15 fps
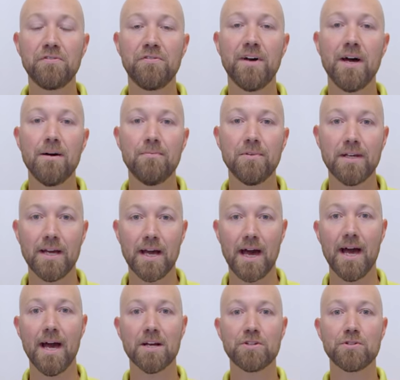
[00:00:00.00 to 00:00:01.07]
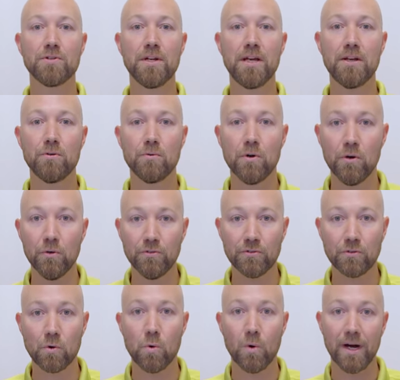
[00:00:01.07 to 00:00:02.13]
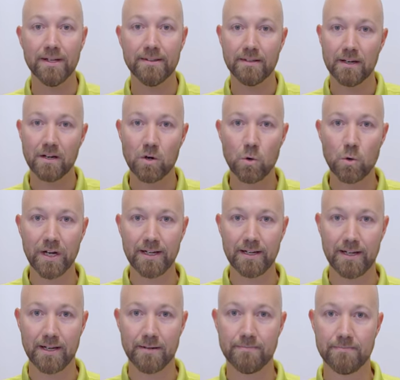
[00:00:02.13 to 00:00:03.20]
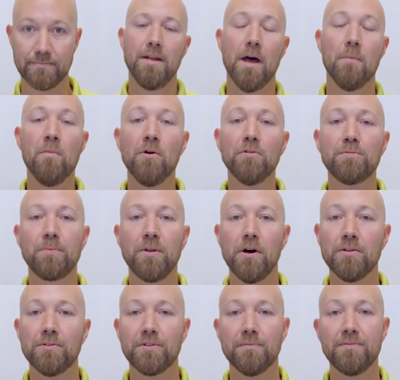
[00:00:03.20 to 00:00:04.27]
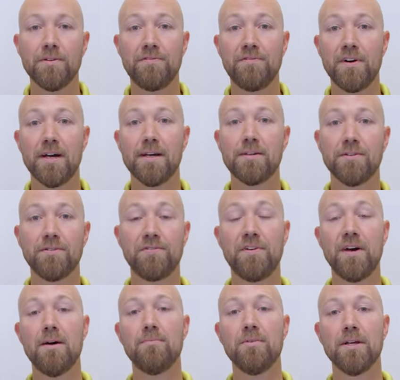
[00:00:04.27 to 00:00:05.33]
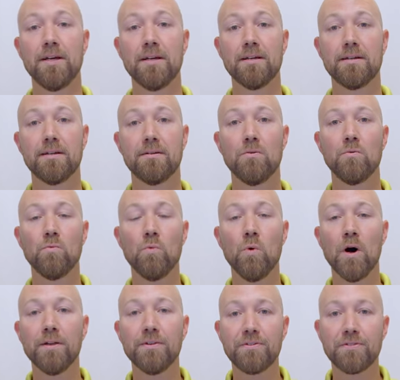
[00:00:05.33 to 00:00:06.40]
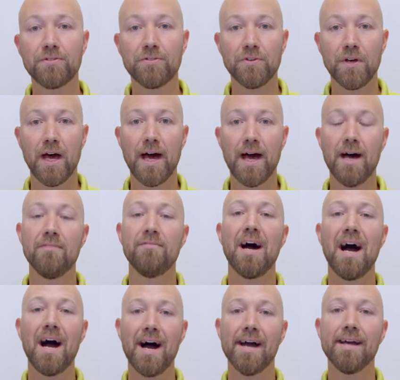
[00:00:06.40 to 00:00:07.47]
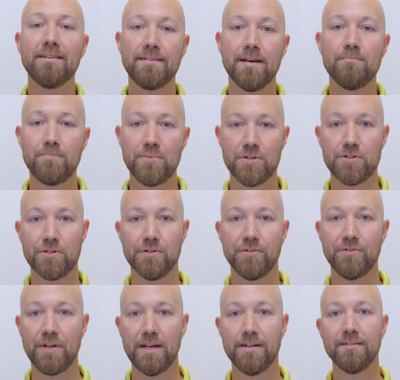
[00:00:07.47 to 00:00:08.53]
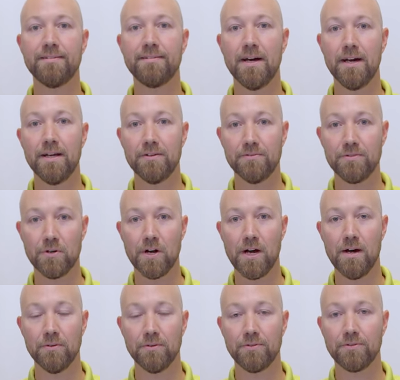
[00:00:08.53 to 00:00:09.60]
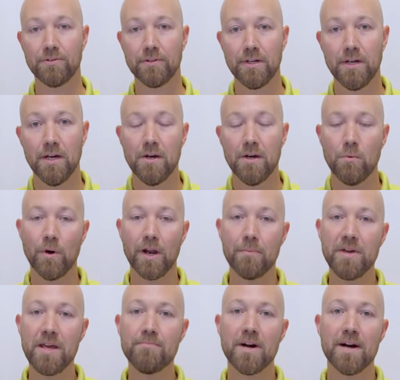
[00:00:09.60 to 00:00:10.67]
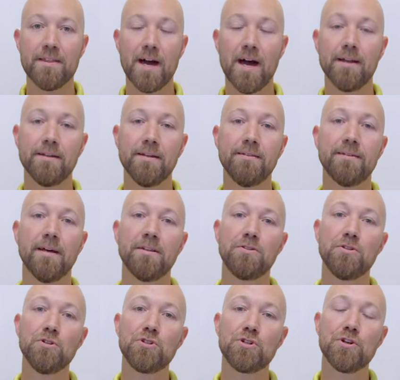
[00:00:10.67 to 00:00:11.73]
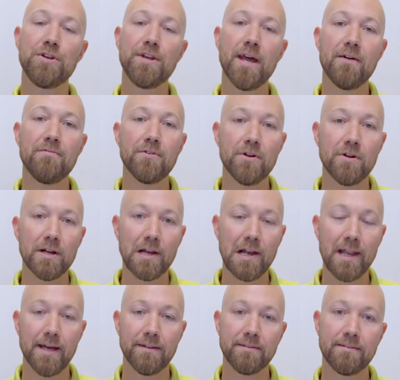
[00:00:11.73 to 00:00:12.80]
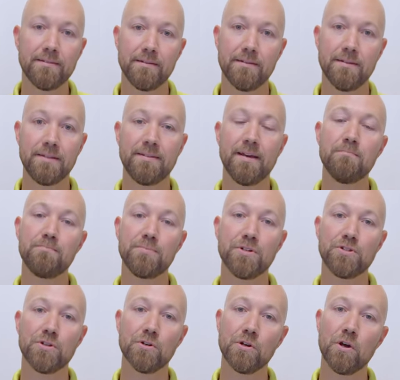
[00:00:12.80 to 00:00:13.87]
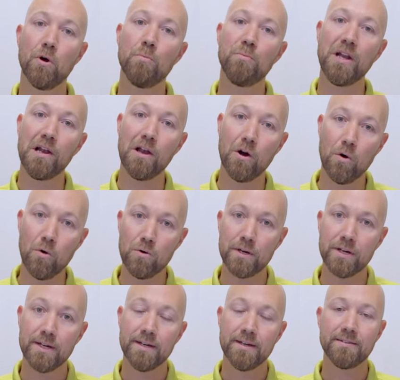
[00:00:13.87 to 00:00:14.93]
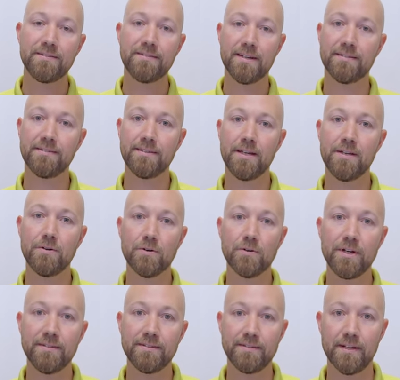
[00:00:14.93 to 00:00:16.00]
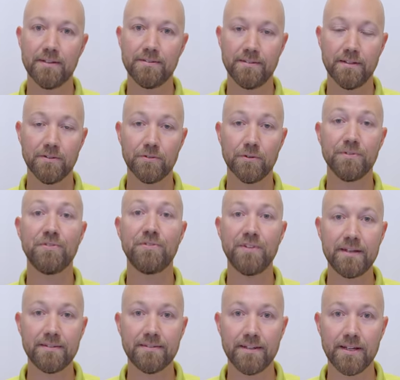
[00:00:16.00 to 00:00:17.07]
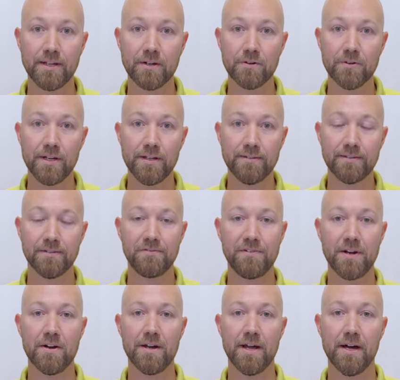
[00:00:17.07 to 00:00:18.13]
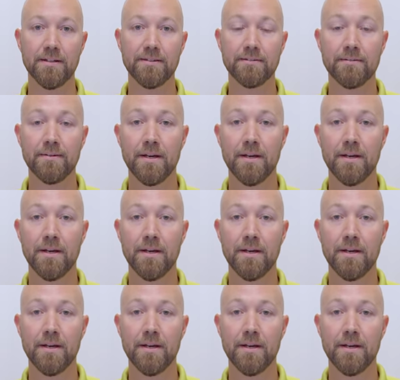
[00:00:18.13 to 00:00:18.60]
family actually grows quite quickly. Now, most plants of the ficus family wants to have high temperatures inside of your house. What I mean by that is that you should never let the temperature go below 16 degrees Celsius or 60 degrees Fahrenheit.